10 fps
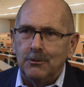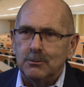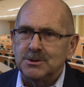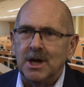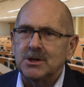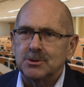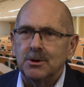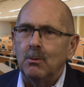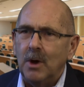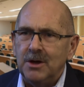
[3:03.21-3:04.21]
There was
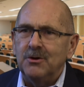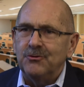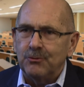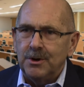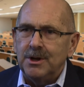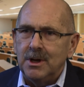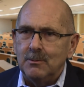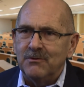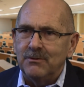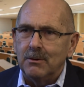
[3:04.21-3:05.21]
actually a way to treat
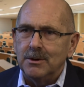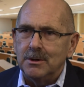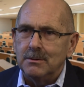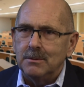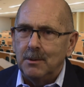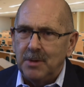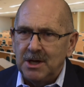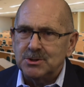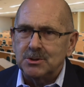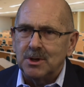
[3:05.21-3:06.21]
hemophilia. The
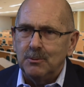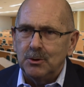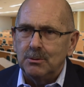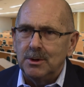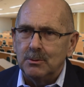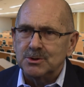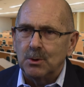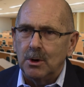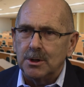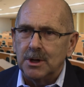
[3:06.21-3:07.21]
patient community
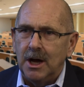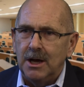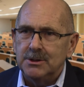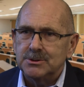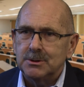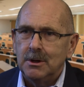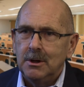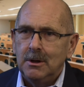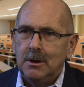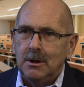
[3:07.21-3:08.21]
was organized.
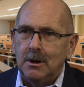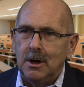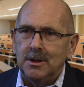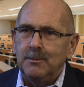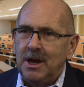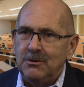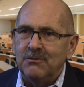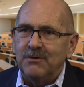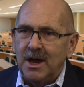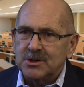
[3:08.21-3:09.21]
The
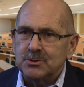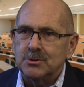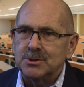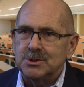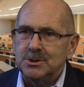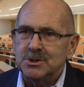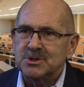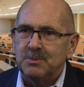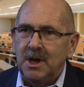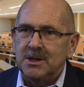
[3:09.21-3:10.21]
manufacturers in
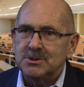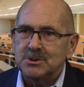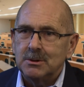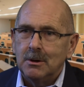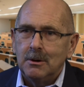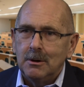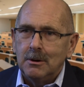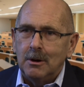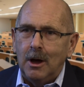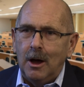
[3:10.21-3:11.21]
this space
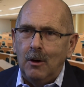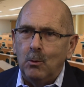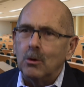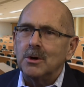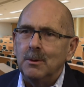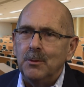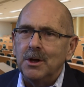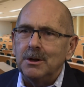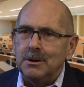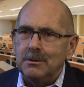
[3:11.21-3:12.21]
were
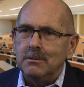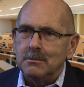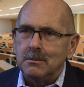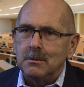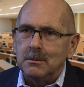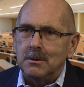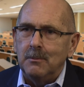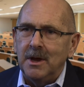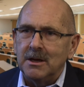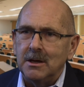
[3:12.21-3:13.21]
committed
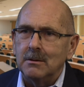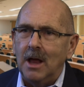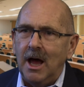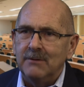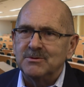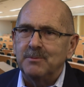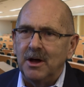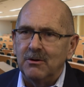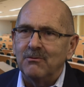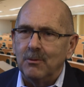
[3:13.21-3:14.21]
to making lives
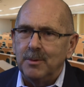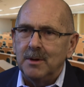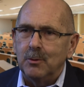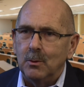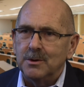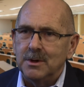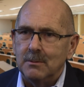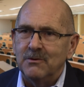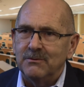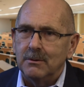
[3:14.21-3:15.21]
better for people with
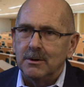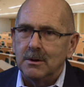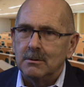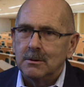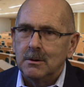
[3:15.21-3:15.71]
hemophilia.